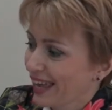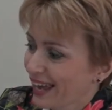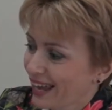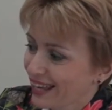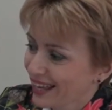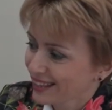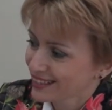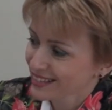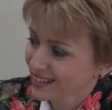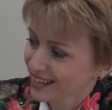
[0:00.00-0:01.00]
uh,
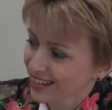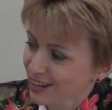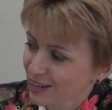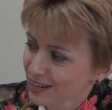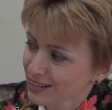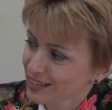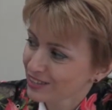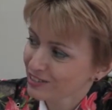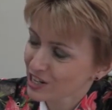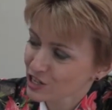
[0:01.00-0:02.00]
and uh,
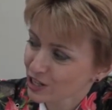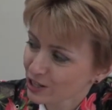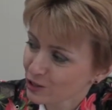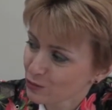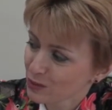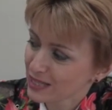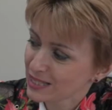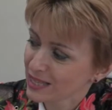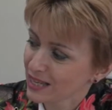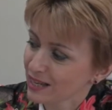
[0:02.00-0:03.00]
in Russia, you may
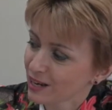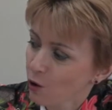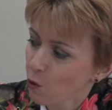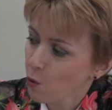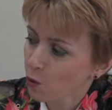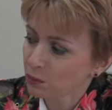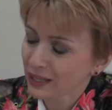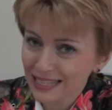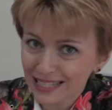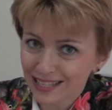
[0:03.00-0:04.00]
see
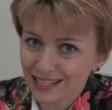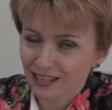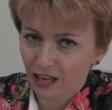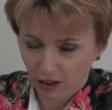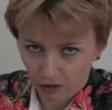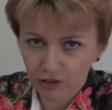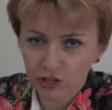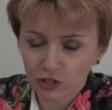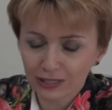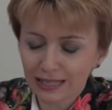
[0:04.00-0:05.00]
oblast.
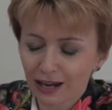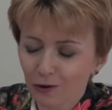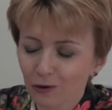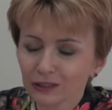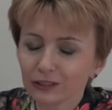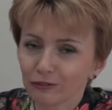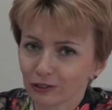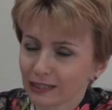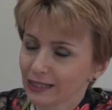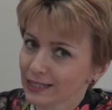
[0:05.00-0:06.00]
Regions are called
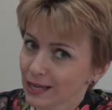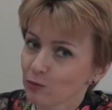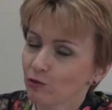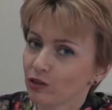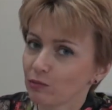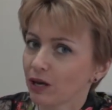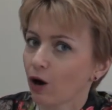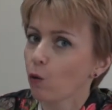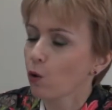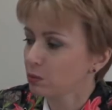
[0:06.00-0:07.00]
differently. Some of them they
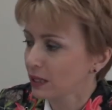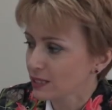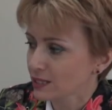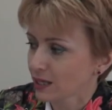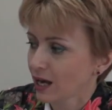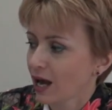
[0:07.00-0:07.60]
are oblast.